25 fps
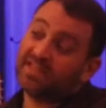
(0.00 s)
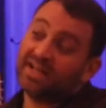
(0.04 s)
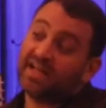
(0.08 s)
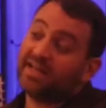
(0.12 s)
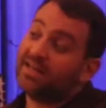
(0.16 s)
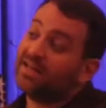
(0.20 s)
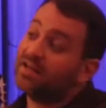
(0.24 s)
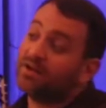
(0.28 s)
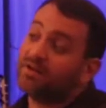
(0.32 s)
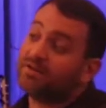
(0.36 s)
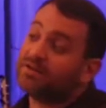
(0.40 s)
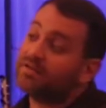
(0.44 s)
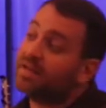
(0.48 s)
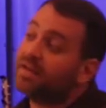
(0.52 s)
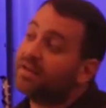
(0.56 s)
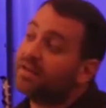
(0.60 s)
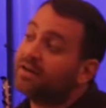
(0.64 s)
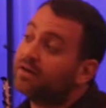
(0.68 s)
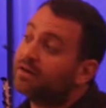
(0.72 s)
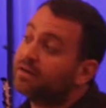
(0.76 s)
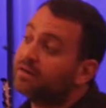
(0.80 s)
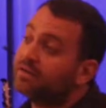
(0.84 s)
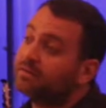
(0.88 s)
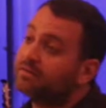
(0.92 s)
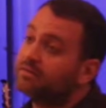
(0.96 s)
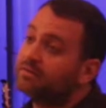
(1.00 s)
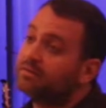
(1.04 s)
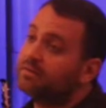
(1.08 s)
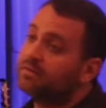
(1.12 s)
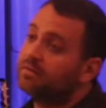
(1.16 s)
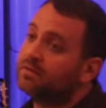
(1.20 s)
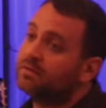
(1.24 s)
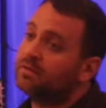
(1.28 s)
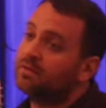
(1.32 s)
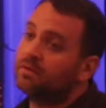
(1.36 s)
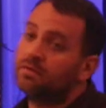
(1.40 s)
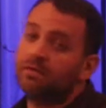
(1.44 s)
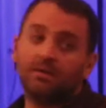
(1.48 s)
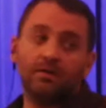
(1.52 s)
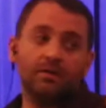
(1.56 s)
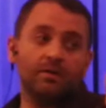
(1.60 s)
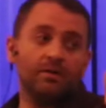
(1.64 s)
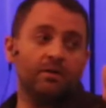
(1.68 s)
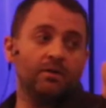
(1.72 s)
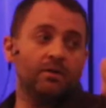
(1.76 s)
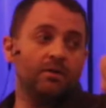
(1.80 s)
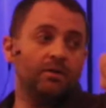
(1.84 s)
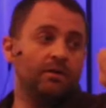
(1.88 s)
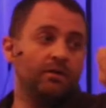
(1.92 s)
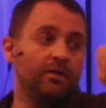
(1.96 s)
10 years later,
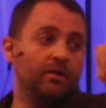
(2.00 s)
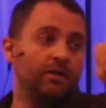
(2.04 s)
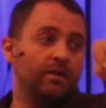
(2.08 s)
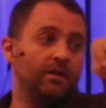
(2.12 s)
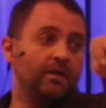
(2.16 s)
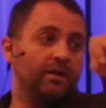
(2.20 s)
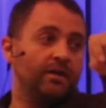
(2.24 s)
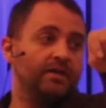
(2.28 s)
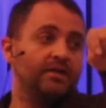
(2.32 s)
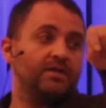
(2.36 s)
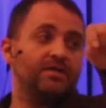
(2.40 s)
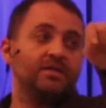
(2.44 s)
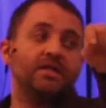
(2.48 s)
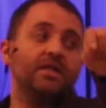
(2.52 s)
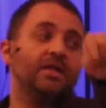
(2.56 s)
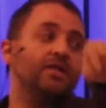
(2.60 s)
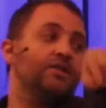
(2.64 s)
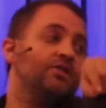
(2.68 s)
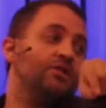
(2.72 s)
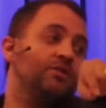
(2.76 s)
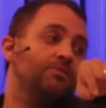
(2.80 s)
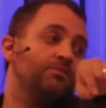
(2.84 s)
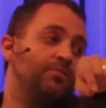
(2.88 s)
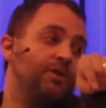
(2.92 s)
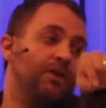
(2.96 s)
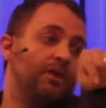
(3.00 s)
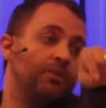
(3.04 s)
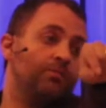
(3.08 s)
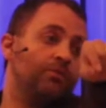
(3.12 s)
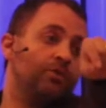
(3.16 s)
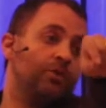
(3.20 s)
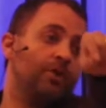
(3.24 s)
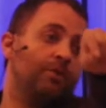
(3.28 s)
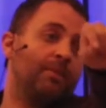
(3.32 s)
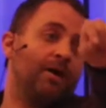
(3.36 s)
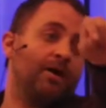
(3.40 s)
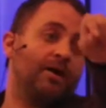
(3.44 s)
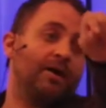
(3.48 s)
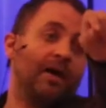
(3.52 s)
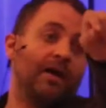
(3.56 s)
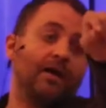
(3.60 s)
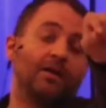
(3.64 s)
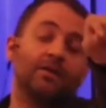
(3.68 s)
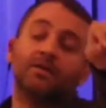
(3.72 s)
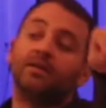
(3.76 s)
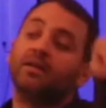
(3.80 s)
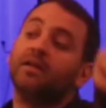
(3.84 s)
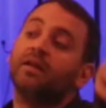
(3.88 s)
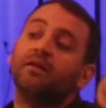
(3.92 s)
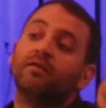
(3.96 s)
is teaching people about how
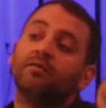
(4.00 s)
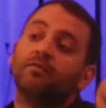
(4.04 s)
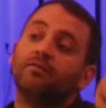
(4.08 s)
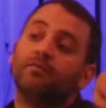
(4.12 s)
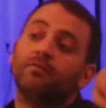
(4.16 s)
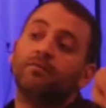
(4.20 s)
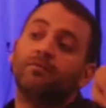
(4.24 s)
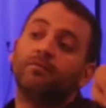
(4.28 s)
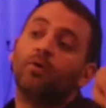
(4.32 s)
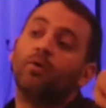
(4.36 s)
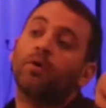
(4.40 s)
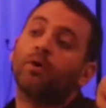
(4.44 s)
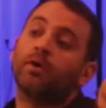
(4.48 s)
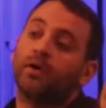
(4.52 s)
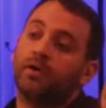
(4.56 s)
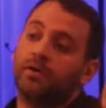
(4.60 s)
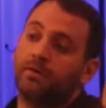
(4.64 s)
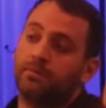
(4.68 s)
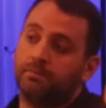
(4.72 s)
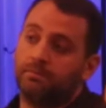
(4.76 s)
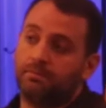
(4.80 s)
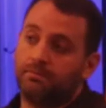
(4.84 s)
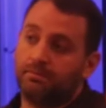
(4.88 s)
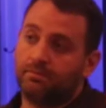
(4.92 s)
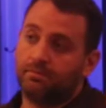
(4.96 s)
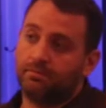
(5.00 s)
to live for him.